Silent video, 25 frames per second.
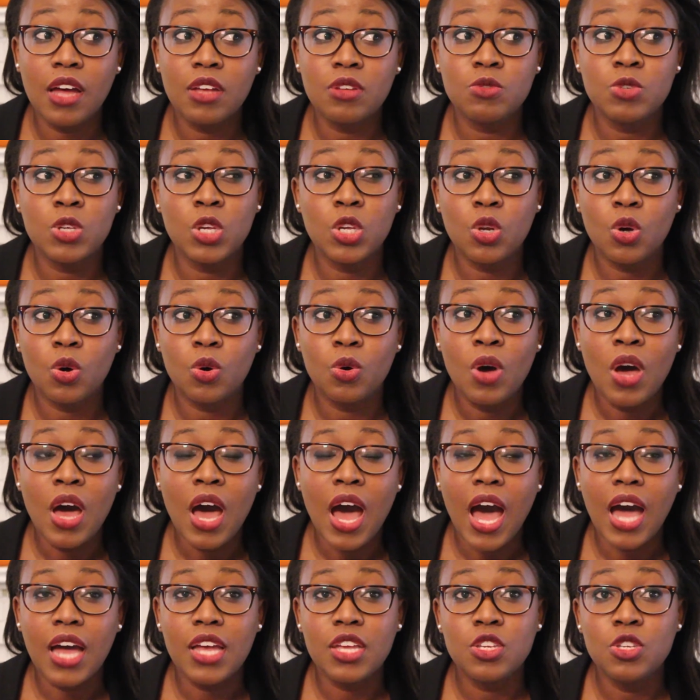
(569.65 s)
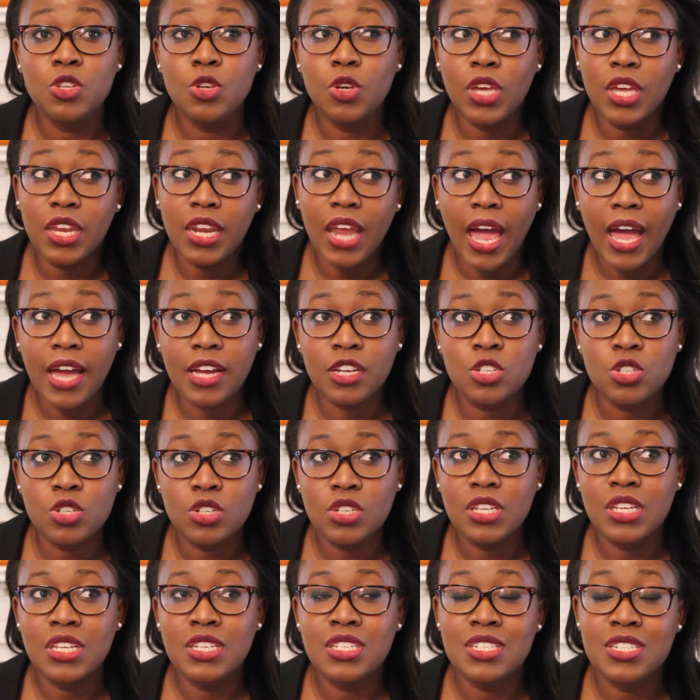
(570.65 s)
you can
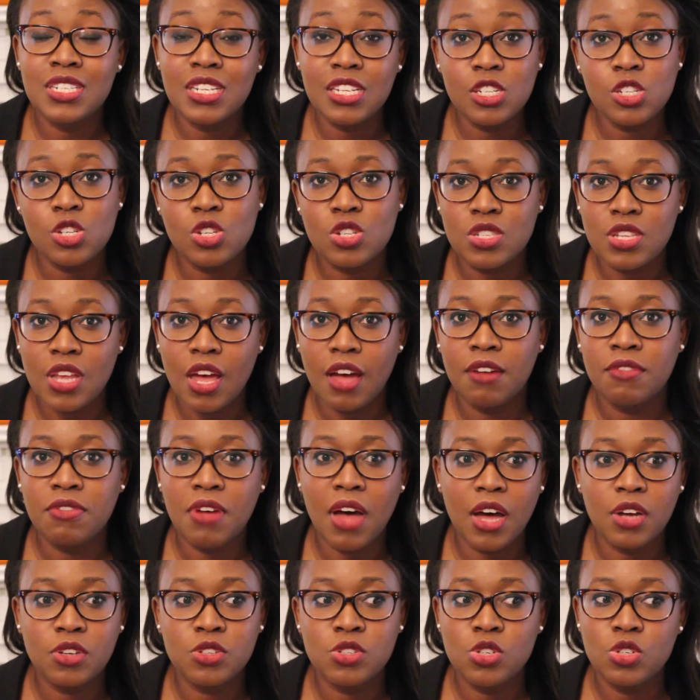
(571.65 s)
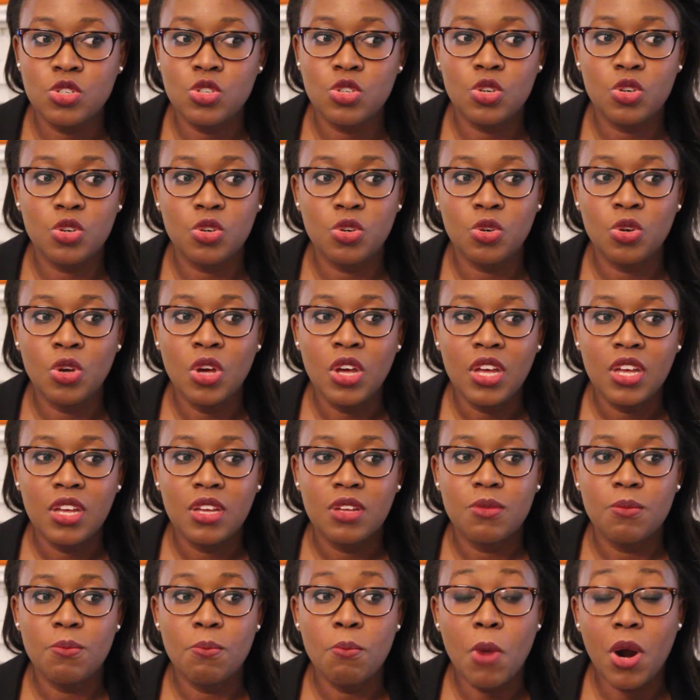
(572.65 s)
actually teach yourself how to do
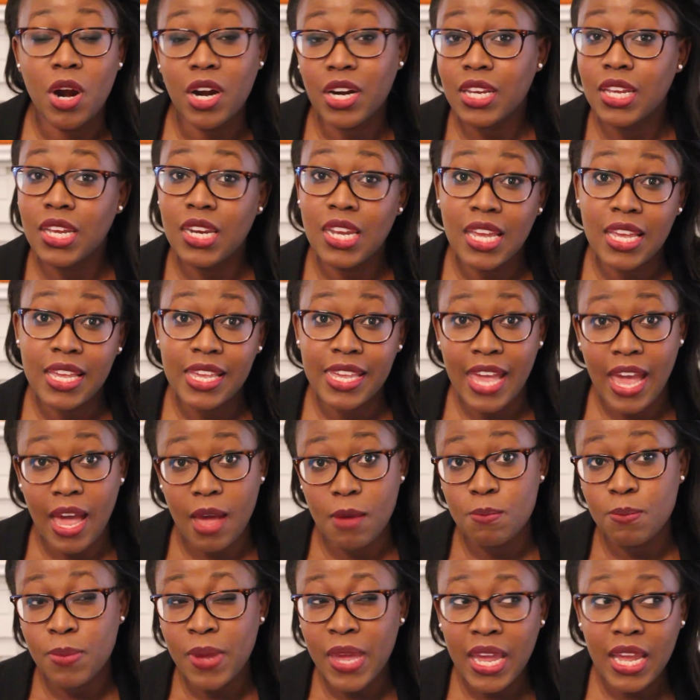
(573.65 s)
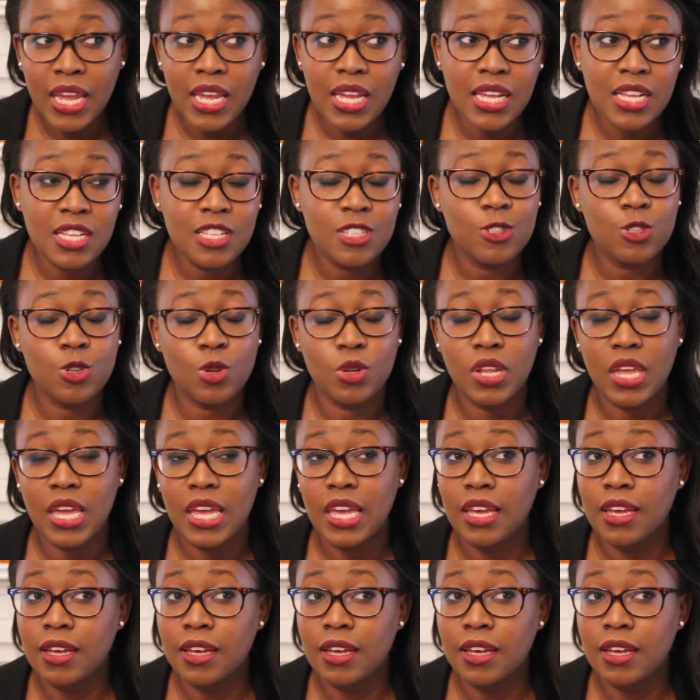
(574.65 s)
marketing campaigns or